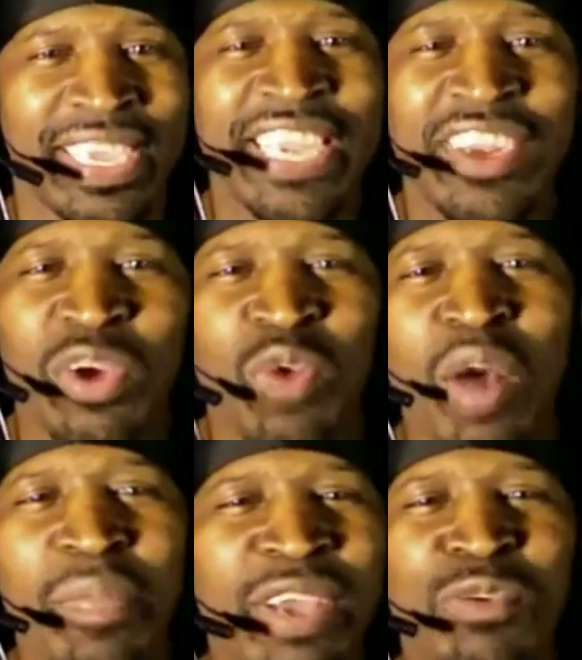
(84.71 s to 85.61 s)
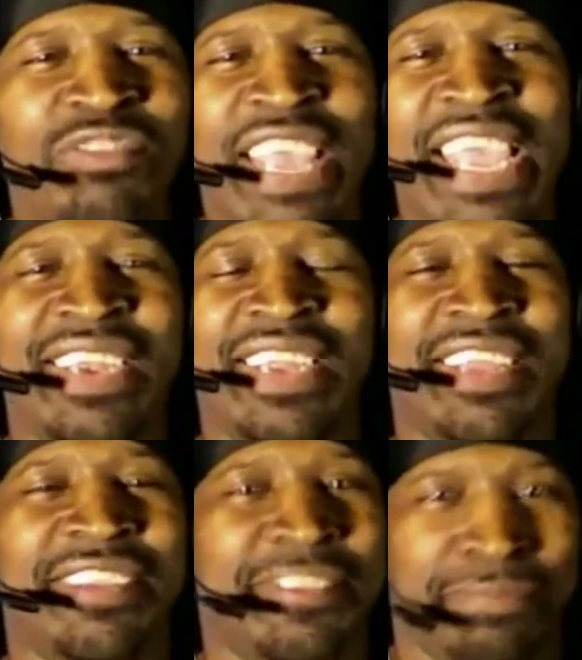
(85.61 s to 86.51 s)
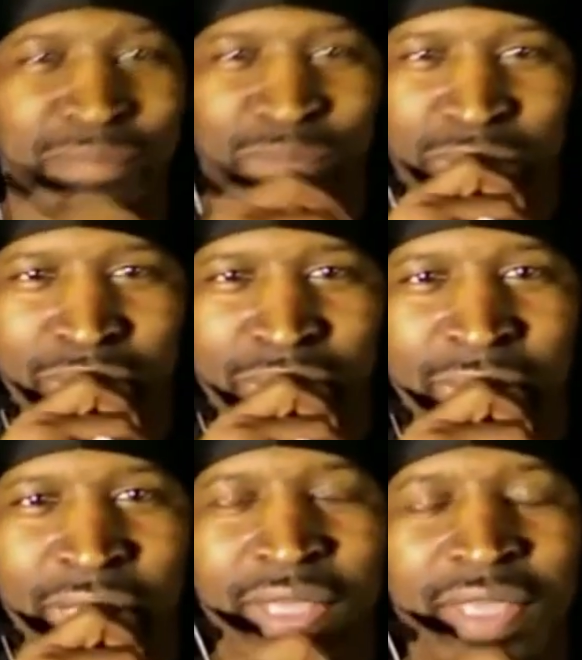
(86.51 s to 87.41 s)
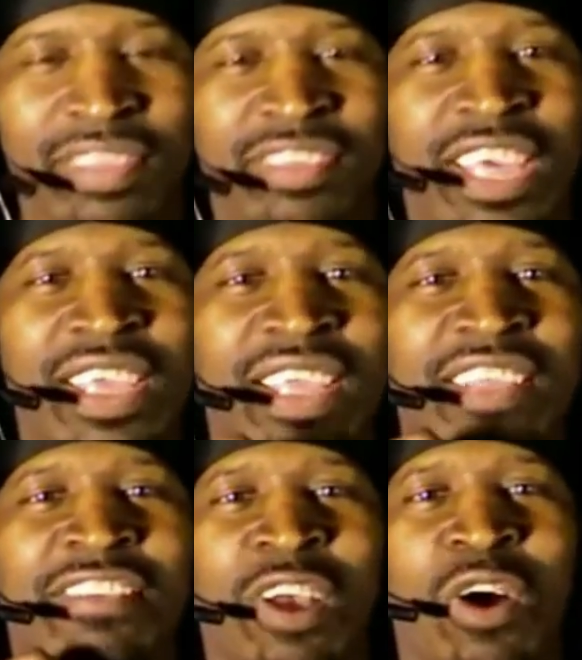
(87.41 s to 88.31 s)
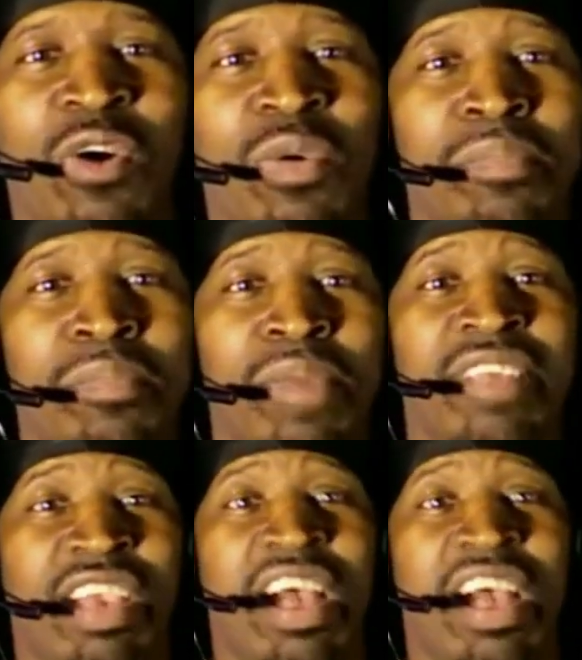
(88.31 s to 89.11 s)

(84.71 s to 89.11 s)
And the woman who's saying this, she is so much